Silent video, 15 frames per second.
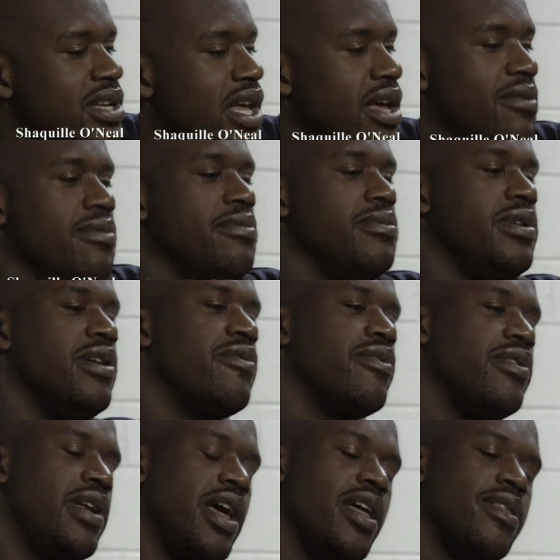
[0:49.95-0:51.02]
and they have
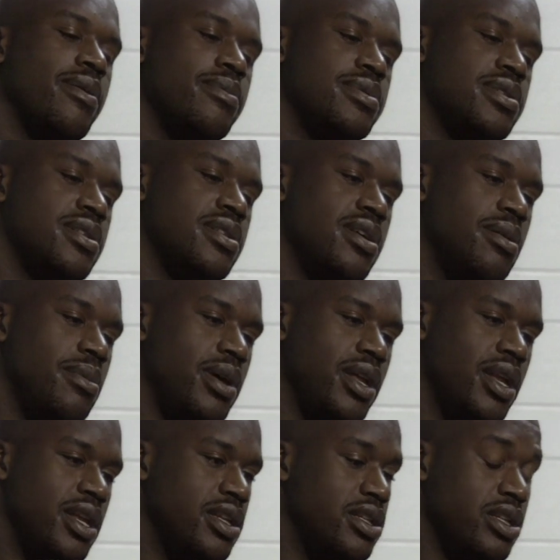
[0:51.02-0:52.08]
different anthems. I mean,
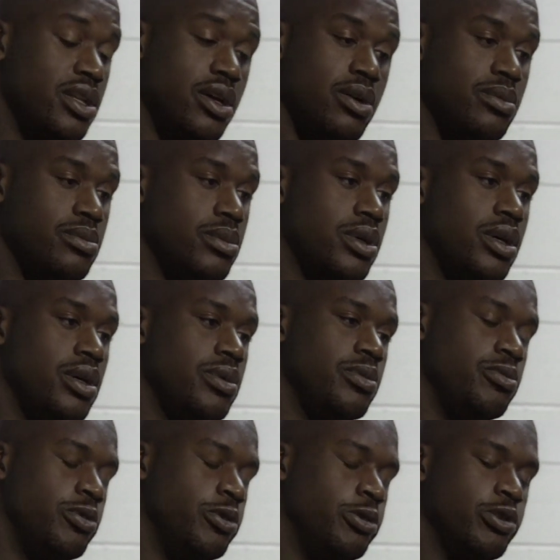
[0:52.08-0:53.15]
and, you know,
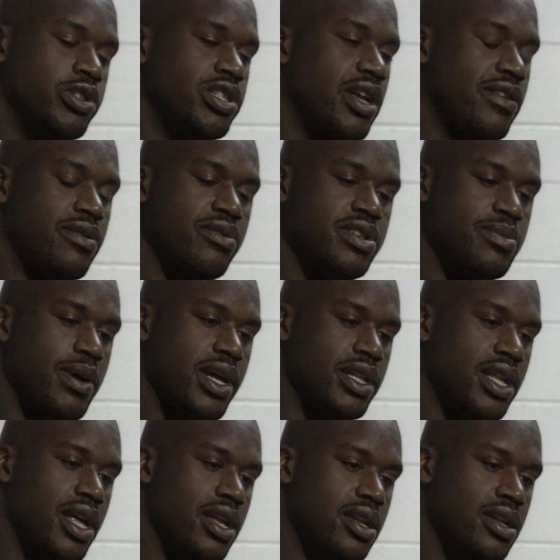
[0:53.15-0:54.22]
uh, you just have to respect that.